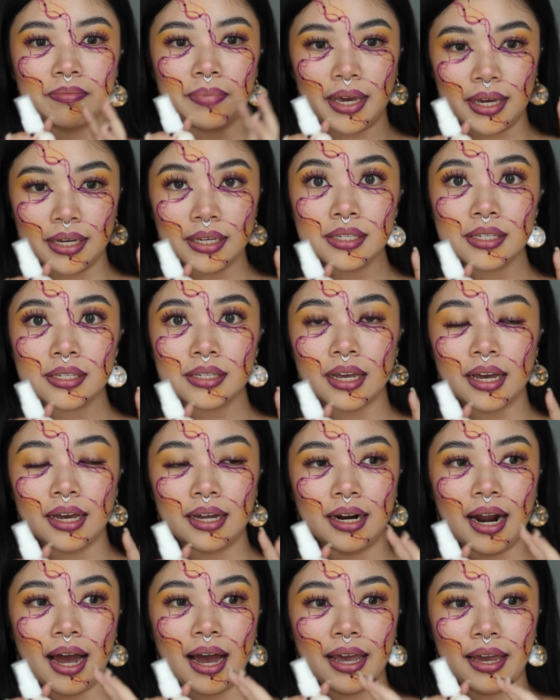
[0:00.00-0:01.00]
base,
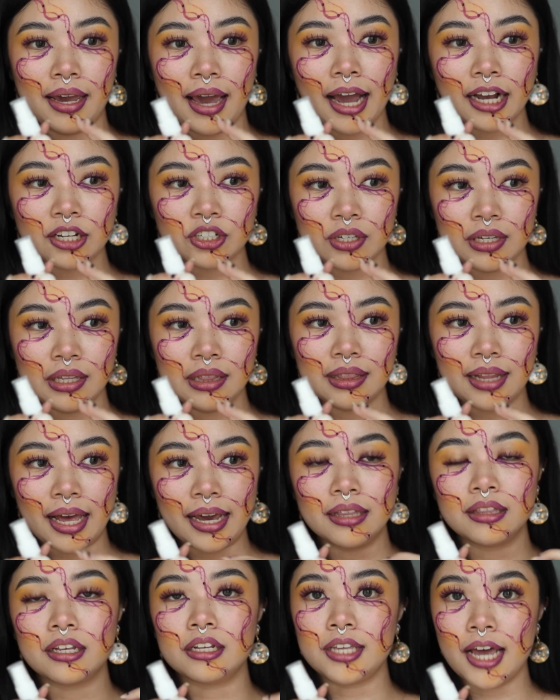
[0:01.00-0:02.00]
and I actually
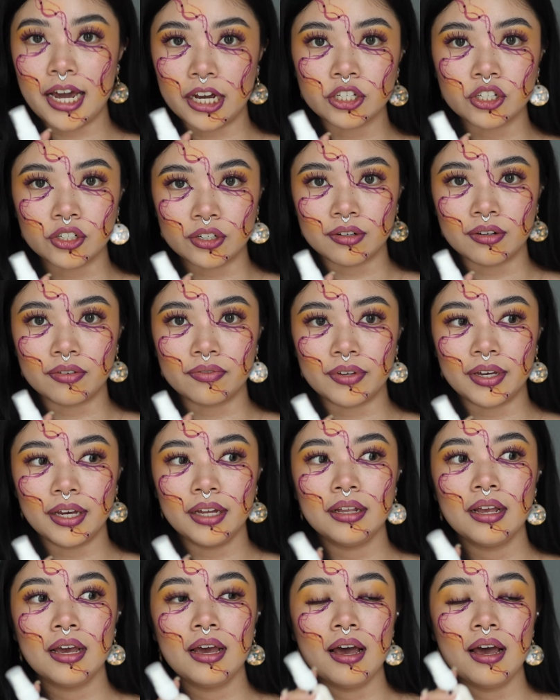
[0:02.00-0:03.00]
like the texture of it.